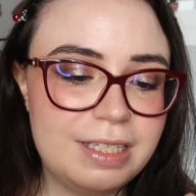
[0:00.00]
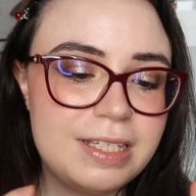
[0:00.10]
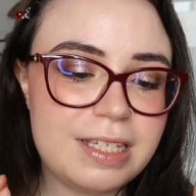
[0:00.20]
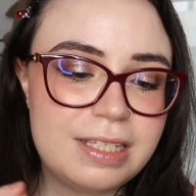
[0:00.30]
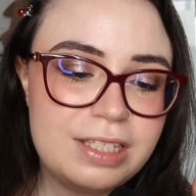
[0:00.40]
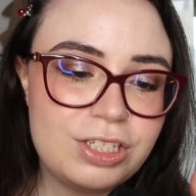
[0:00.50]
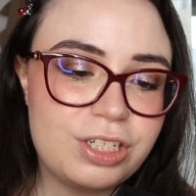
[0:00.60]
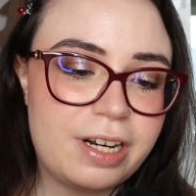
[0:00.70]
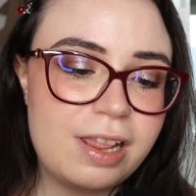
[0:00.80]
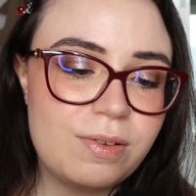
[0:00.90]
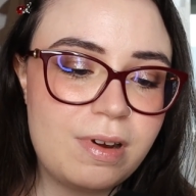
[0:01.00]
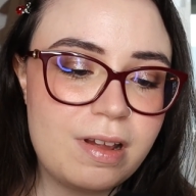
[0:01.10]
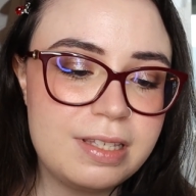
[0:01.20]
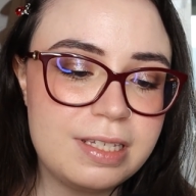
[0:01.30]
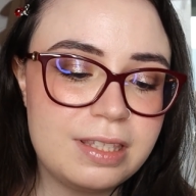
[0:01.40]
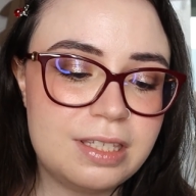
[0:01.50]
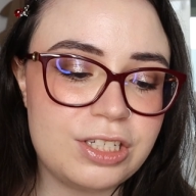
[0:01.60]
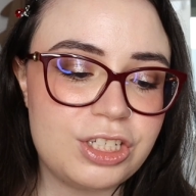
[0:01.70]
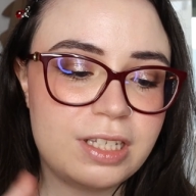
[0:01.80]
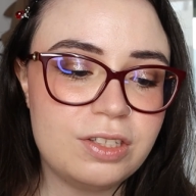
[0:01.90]
This is the Chanel quad in the
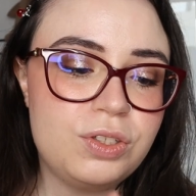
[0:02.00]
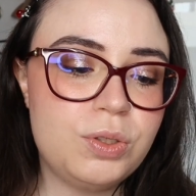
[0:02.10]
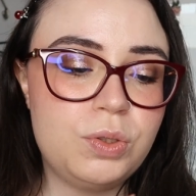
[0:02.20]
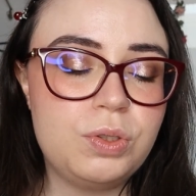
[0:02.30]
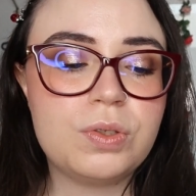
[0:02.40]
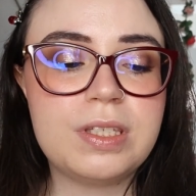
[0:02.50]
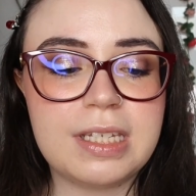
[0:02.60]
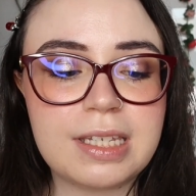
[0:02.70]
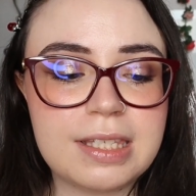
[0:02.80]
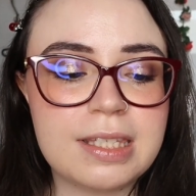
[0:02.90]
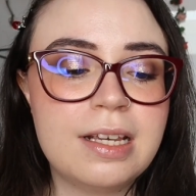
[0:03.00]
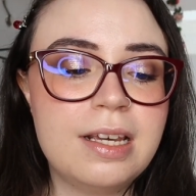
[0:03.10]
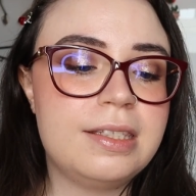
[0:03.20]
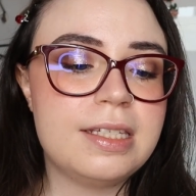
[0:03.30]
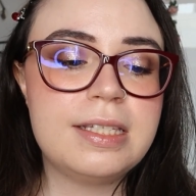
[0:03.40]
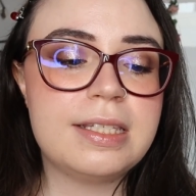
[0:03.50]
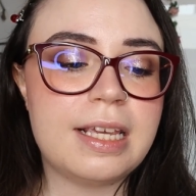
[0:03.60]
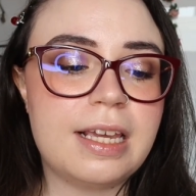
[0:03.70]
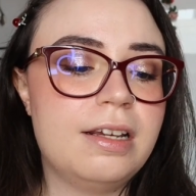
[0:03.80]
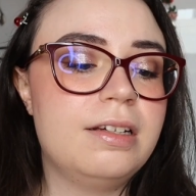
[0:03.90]
shade 226
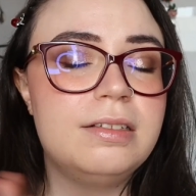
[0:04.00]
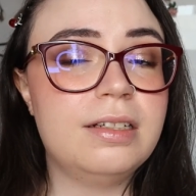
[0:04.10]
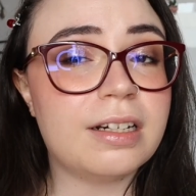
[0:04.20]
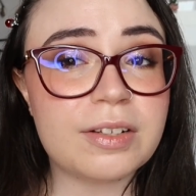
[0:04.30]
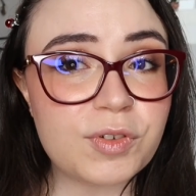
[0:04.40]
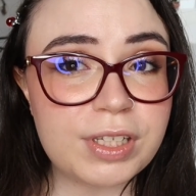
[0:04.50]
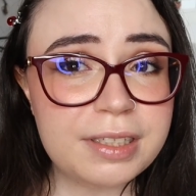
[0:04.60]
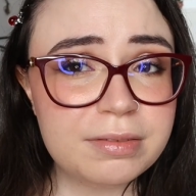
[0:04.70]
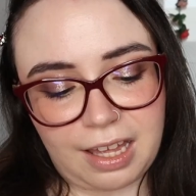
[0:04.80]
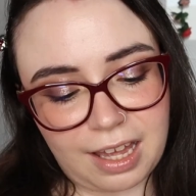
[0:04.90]
Tissé Rivoli.